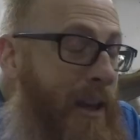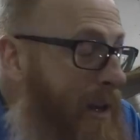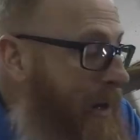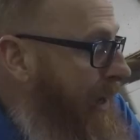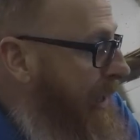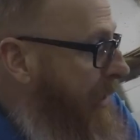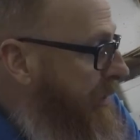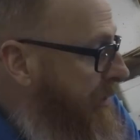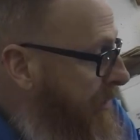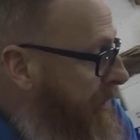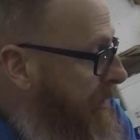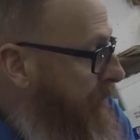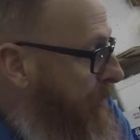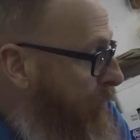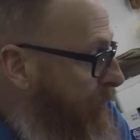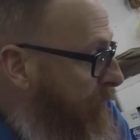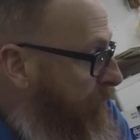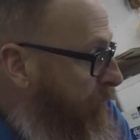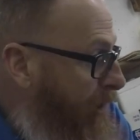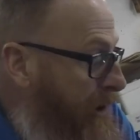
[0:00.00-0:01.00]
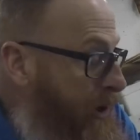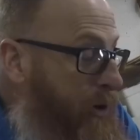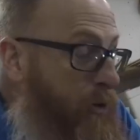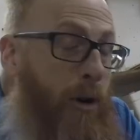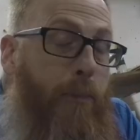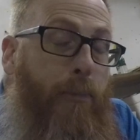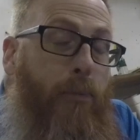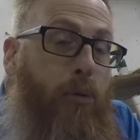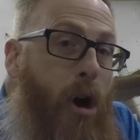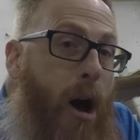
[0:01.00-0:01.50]
I seem to have run into
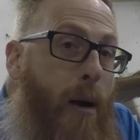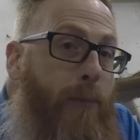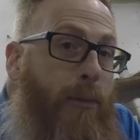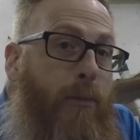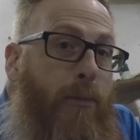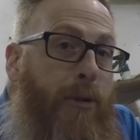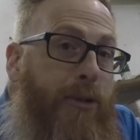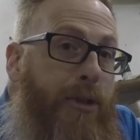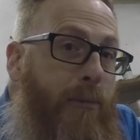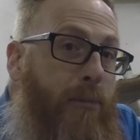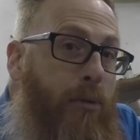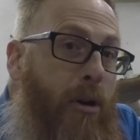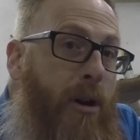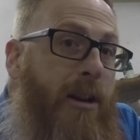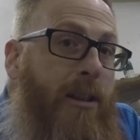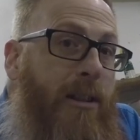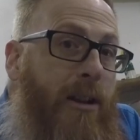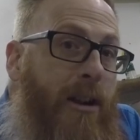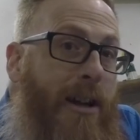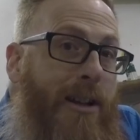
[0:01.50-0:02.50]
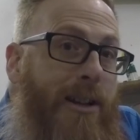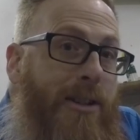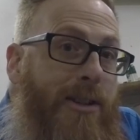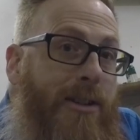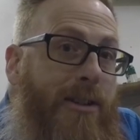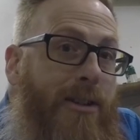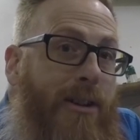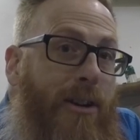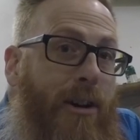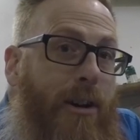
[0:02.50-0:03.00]
a problem with the brake
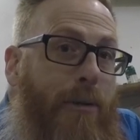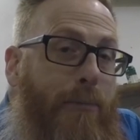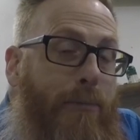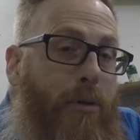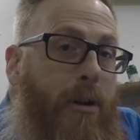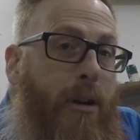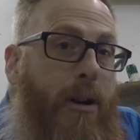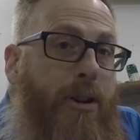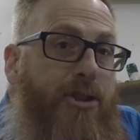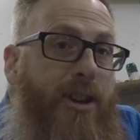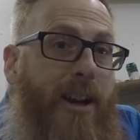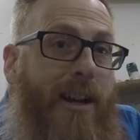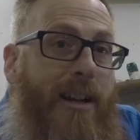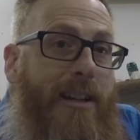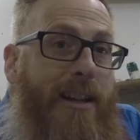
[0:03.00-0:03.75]
lines on Project